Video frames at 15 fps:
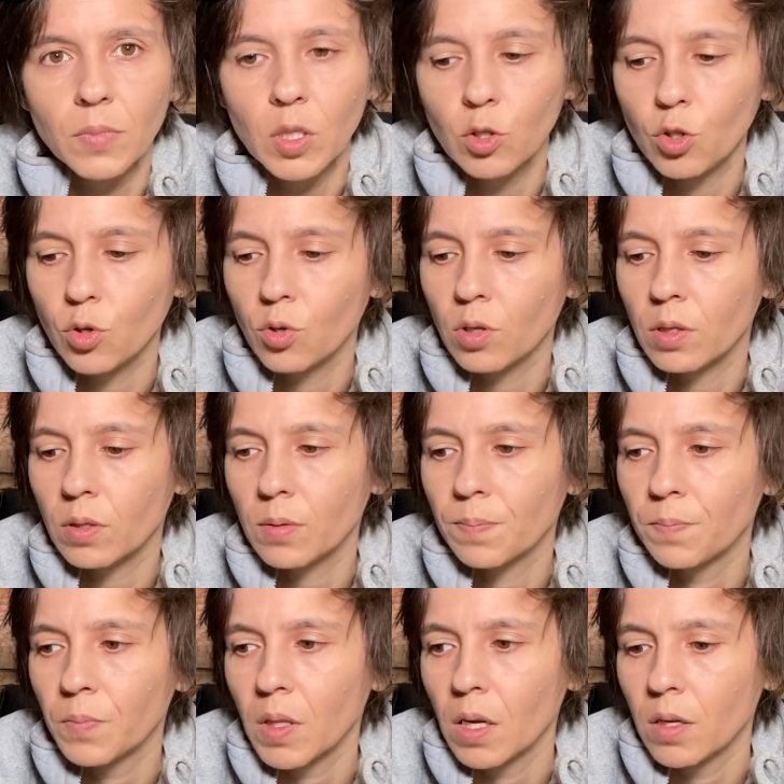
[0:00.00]
your
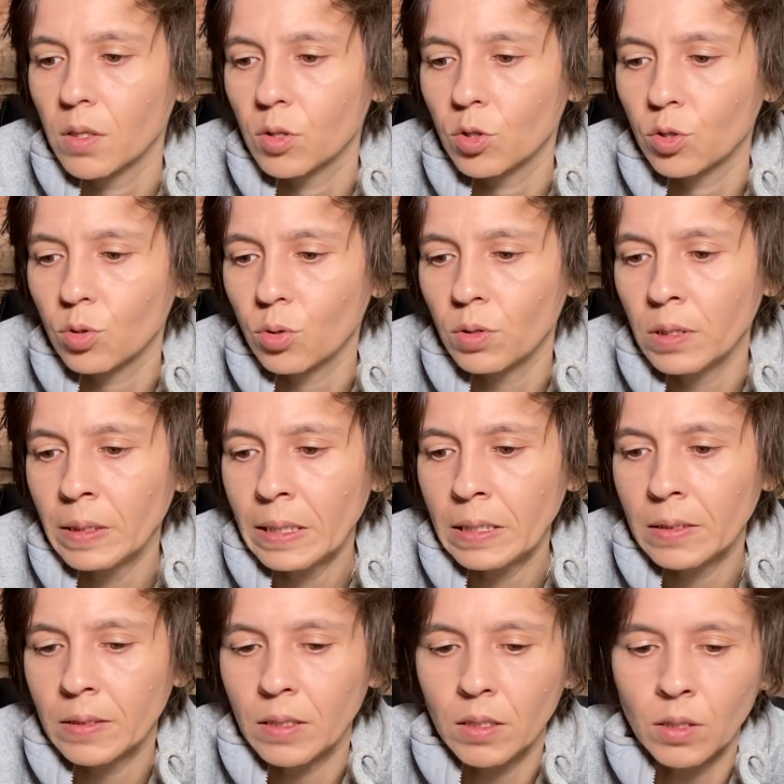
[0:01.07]

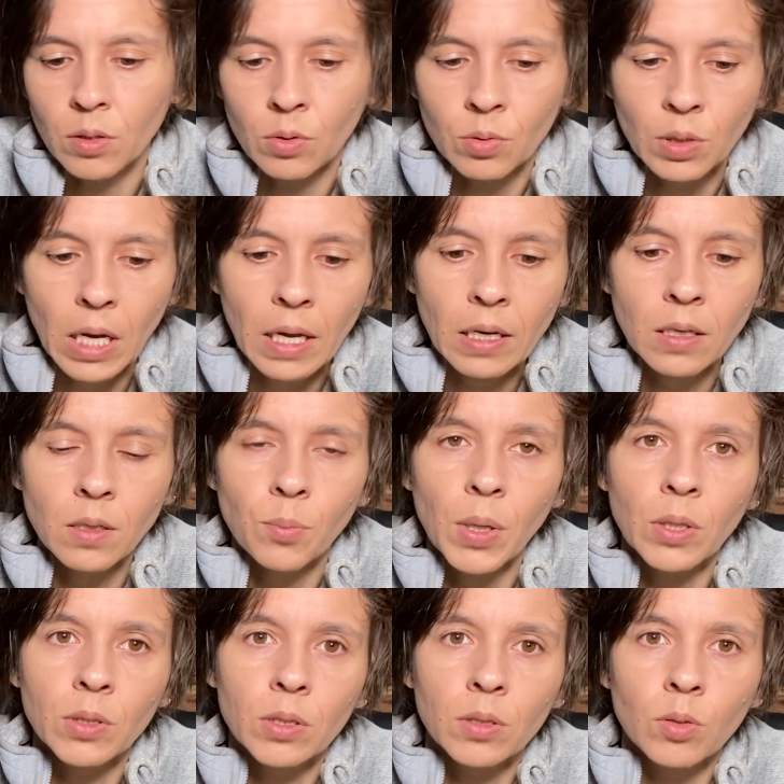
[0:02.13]
stories that you created
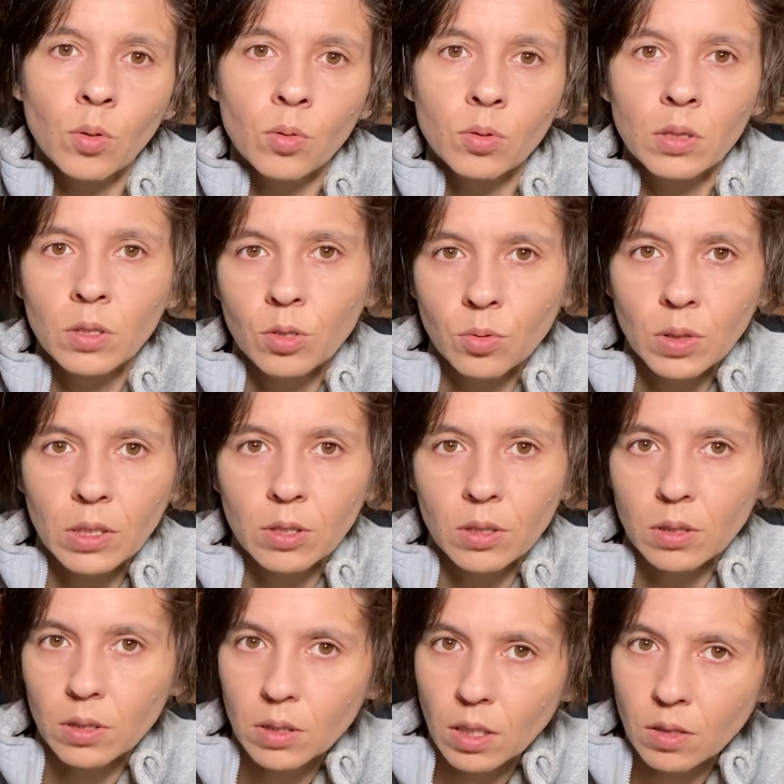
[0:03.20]
about this whole situation.
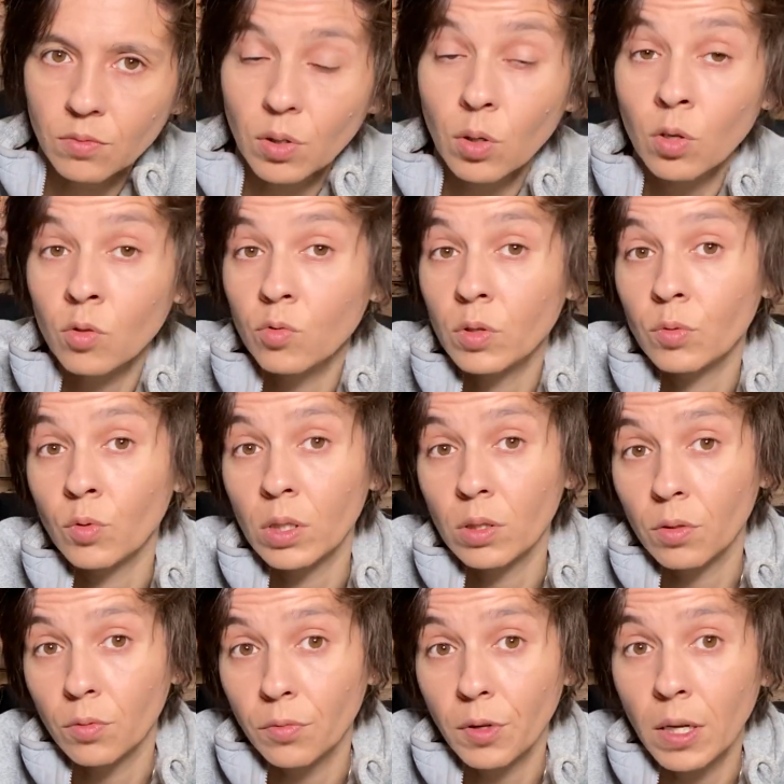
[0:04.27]
Instead of going with what
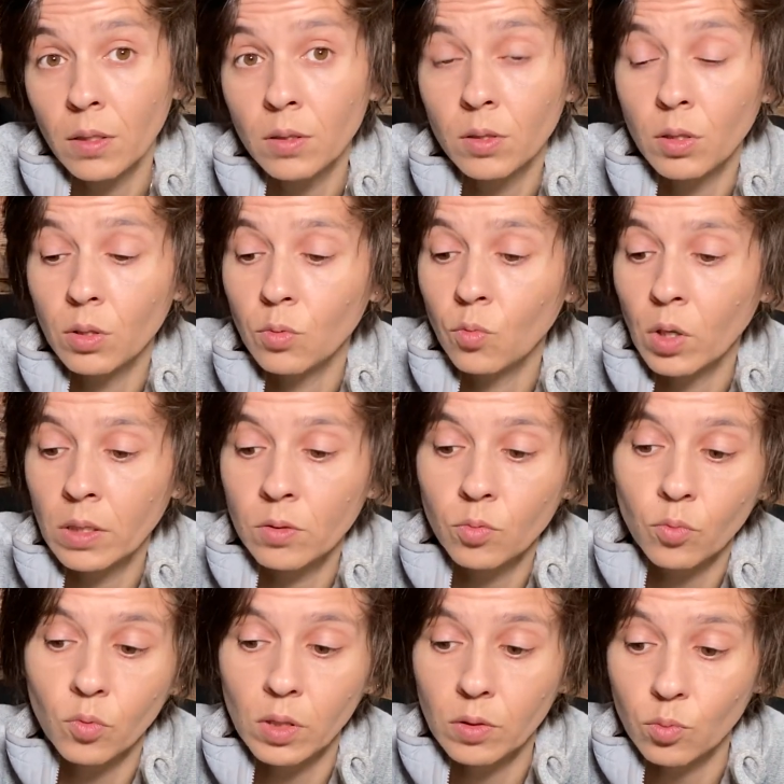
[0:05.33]
you felt, you went
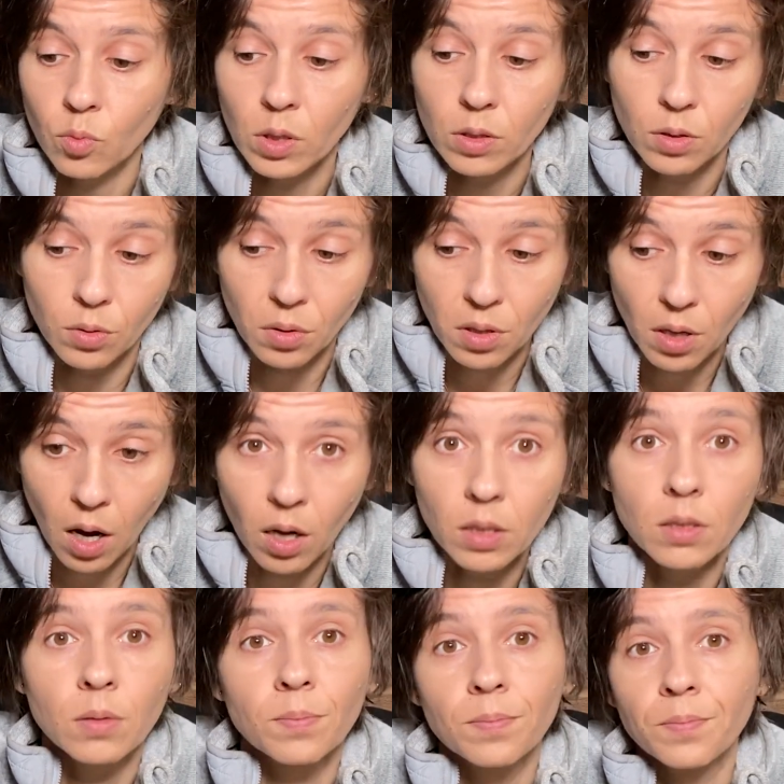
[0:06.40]
with what you thought.